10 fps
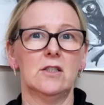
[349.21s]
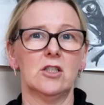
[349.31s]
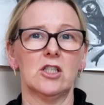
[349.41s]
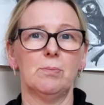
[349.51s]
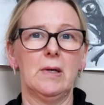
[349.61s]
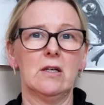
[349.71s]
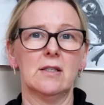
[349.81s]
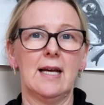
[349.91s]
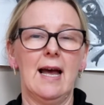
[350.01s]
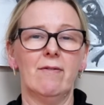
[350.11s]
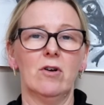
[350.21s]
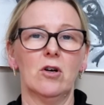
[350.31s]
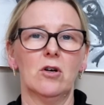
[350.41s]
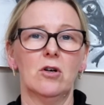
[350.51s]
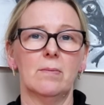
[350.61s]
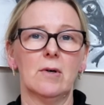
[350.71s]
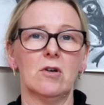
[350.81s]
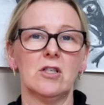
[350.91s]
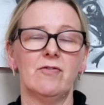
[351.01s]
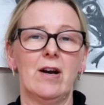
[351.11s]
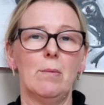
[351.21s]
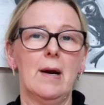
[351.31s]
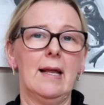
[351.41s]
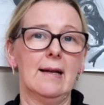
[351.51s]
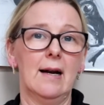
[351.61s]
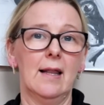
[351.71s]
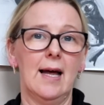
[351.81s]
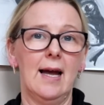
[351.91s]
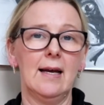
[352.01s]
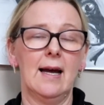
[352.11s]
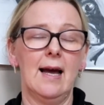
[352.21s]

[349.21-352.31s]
just because I haven't come across very many that I like.